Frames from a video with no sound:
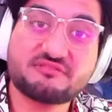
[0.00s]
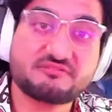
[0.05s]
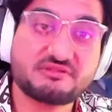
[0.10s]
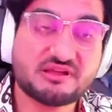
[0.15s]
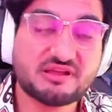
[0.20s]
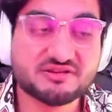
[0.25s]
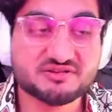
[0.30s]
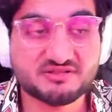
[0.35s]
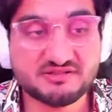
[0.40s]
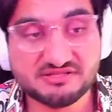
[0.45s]

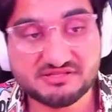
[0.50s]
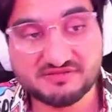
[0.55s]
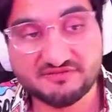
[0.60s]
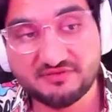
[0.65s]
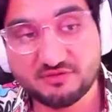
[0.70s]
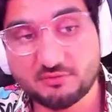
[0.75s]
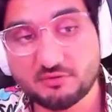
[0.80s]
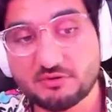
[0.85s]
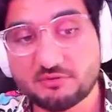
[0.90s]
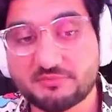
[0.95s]
reaction, that's
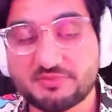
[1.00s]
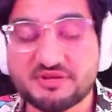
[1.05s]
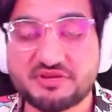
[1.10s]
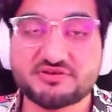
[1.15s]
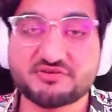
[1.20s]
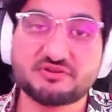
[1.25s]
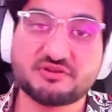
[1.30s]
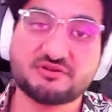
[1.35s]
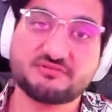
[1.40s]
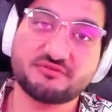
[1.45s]
available on
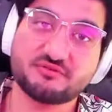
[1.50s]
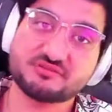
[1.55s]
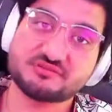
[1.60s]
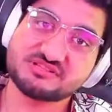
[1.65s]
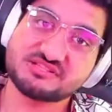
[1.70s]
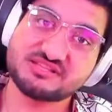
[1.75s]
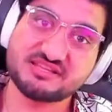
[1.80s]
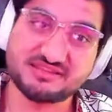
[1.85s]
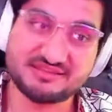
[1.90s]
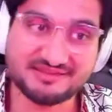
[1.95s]
Patreon. If you want to
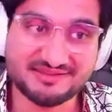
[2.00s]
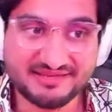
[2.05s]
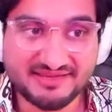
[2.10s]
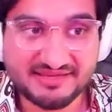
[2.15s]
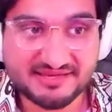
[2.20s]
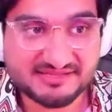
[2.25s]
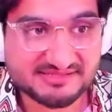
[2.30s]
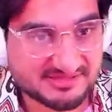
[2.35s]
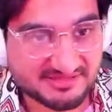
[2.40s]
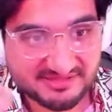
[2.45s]
see the
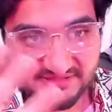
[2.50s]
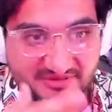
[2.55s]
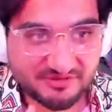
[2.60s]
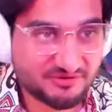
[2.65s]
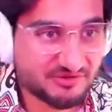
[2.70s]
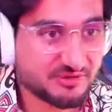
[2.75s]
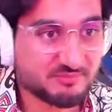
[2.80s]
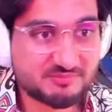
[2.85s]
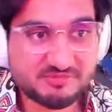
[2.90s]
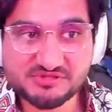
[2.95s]
next, you know,
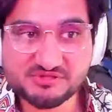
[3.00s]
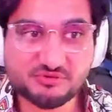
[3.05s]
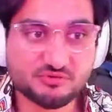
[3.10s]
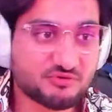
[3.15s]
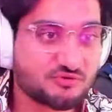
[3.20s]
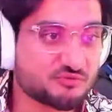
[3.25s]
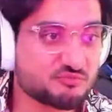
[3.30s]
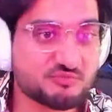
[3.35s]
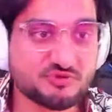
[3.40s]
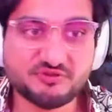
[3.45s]
episode
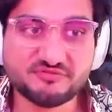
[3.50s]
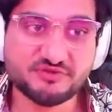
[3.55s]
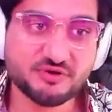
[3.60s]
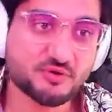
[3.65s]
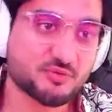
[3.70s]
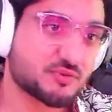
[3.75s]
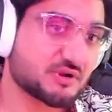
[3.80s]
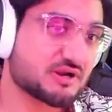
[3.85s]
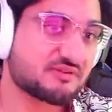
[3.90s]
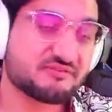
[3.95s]
or movie or
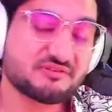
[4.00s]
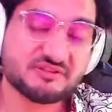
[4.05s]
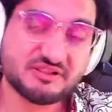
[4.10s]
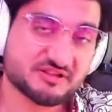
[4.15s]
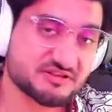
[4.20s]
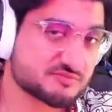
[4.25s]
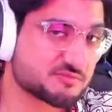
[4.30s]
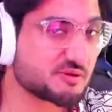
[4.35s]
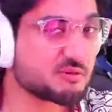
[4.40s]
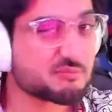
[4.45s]
whatever,
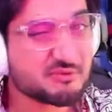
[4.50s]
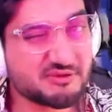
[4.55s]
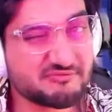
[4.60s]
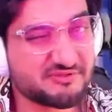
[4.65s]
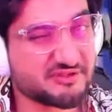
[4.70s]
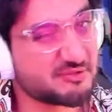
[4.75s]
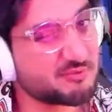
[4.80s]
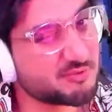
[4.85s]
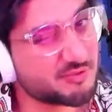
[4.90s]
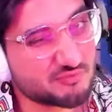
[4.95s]
that's probably
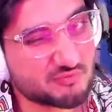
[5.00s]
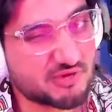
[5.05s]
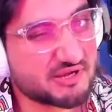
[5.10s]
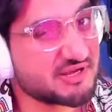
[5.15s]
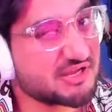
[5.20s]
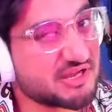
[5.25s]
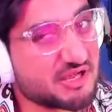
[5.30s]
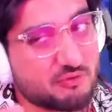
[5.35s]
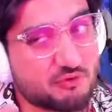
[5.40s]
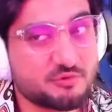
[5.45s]
available right
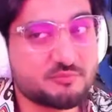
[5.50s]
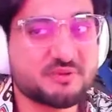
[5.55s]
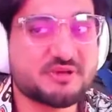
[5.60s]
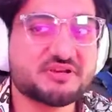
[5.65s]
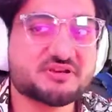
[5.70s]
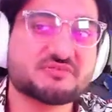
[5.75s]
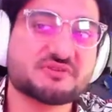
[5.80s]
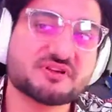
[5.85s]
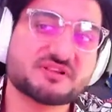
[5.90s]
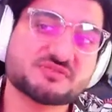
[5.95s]
now on
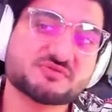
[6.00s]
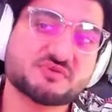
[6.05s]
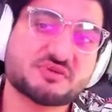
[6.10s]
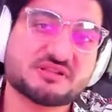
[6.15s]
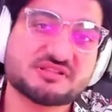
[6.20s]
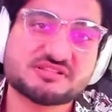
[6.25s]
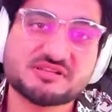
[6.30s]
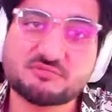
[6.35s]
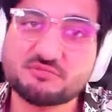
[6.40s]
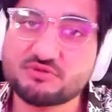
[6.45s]
Patreon as well,
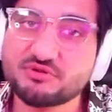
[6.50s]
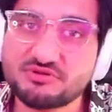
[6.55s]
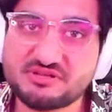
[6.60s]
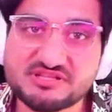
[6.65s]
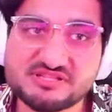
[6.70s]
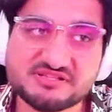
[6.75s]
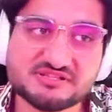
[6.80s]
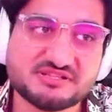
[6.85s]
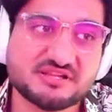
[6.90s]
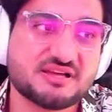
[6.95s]
because I upload
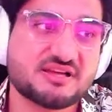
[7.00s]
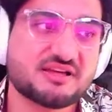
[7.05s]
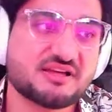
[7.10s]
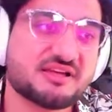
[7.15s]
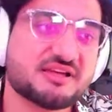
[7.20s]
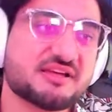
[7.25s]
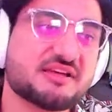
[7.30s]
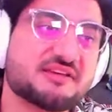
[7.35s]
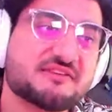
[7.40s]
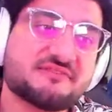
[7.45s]
these
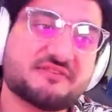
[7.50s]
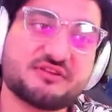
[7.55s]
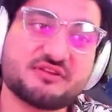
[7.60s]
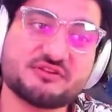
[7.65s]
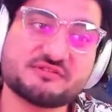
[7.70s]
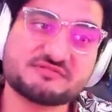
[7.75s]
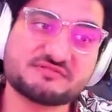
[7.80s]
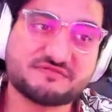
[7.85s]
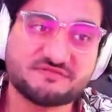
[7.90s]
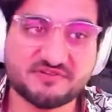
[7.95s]

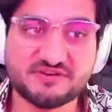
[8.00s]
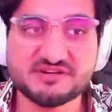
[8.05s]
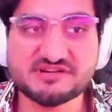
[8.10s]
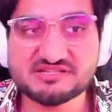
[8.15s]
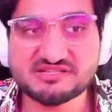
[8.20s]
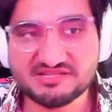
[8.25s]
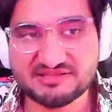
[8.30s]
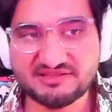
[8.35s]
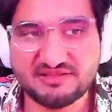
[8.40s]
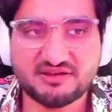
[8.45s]
videos
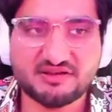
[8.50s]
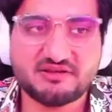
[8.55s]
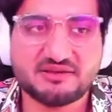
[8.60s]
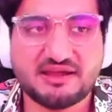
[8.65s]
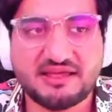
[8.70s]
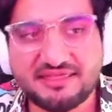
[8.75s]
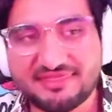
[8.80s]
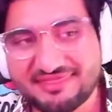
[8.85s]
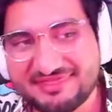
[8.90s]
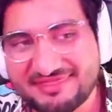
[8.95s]
first there,
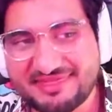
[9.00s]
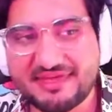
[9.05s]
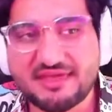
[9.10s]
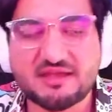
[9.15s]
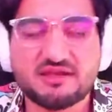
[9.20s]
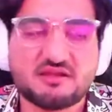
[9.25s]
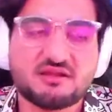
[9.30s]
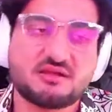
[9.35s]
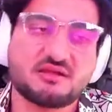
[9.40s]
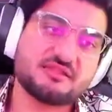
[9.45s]
and then